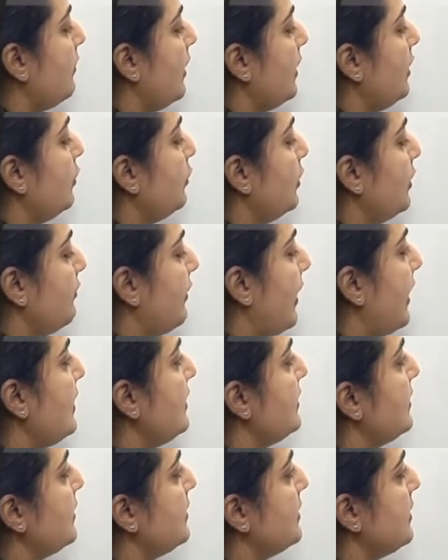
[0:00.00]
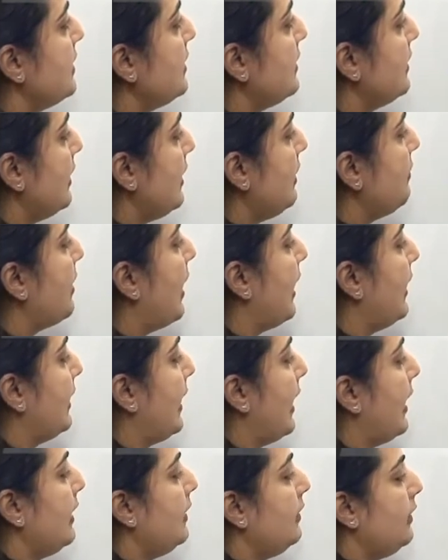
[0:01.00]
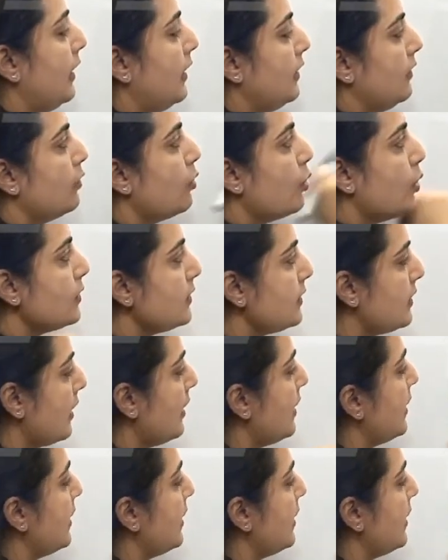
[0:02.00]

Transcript: when you divide 63 by 9, it goes